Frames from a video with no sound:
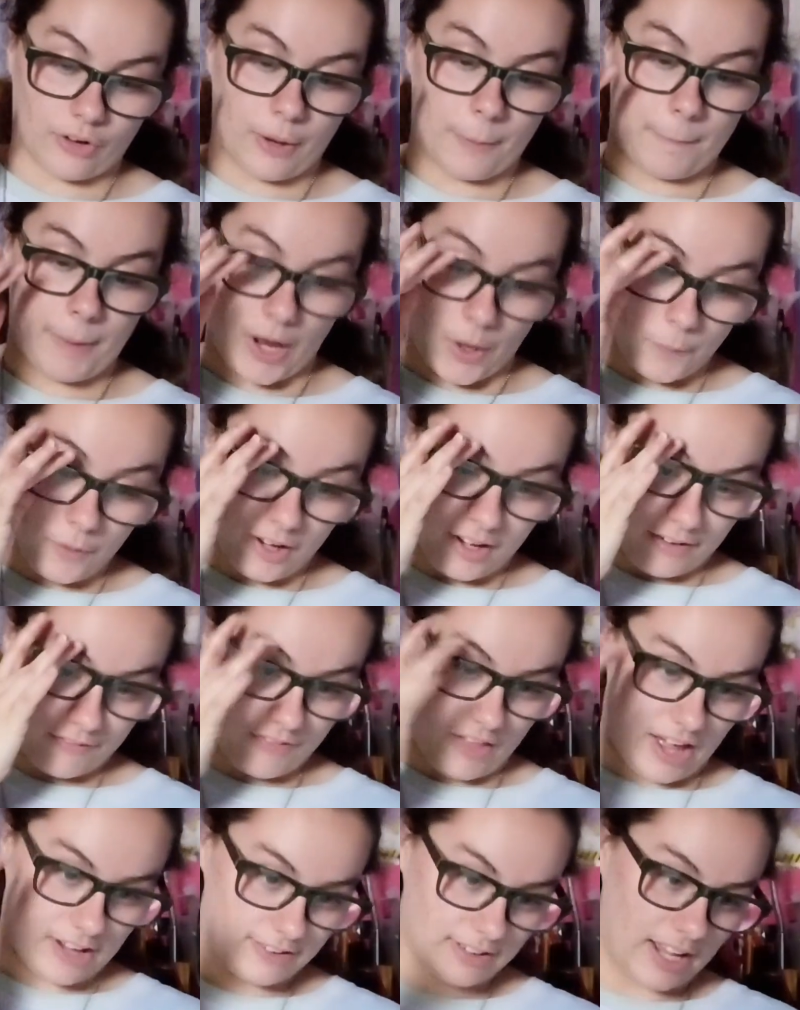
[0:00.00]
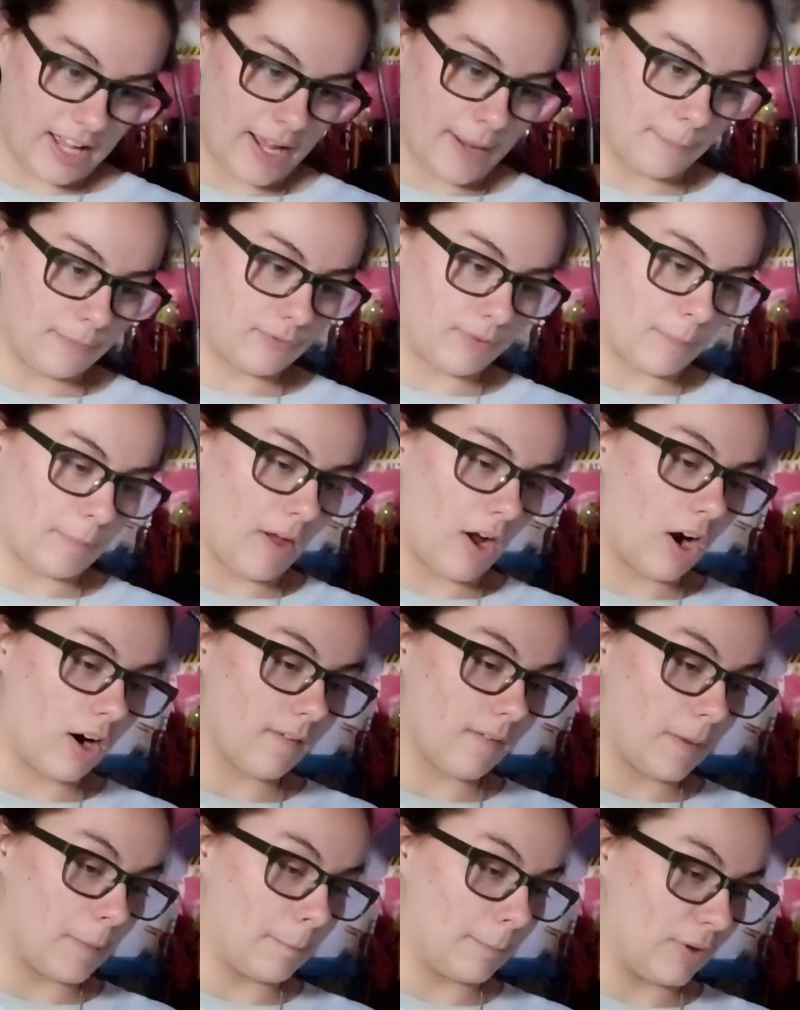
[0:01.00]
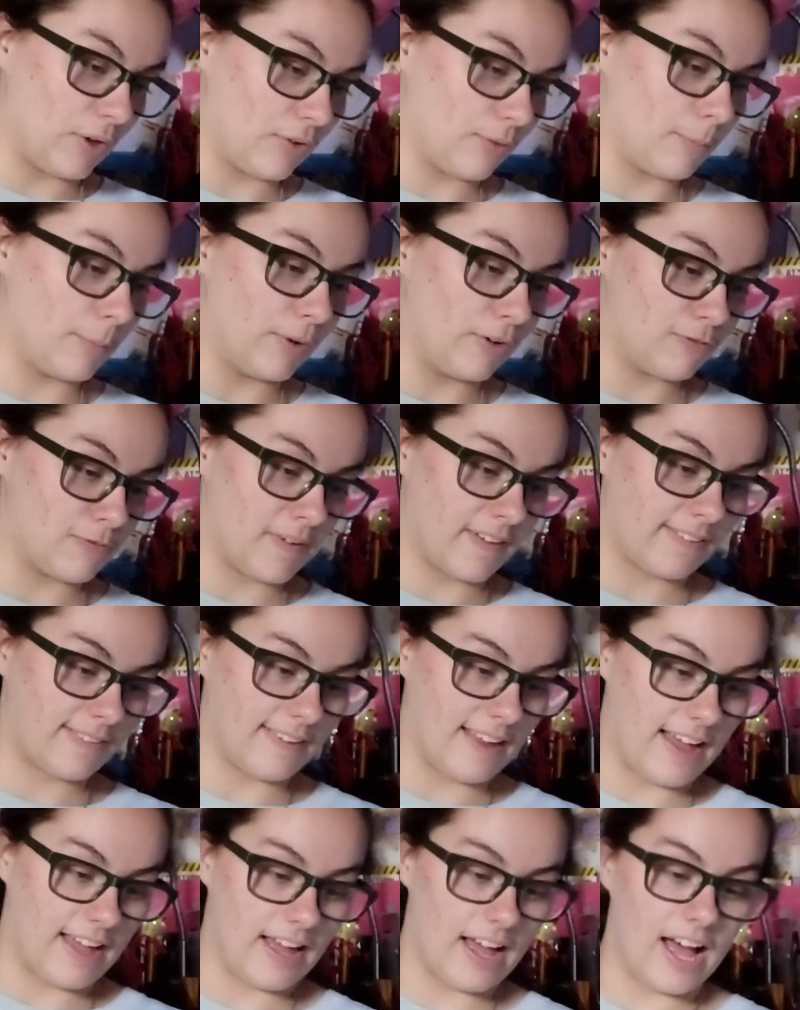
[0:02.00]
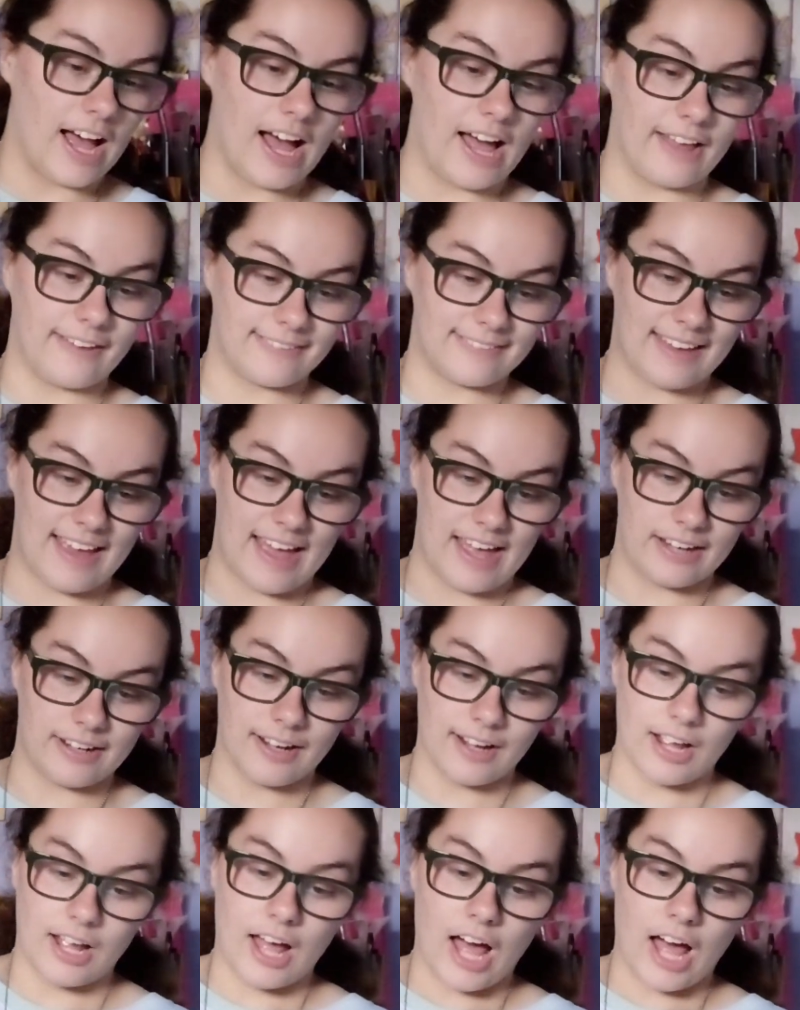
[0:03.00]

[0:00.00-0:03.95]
a poet of the time from the Harlem movement, said,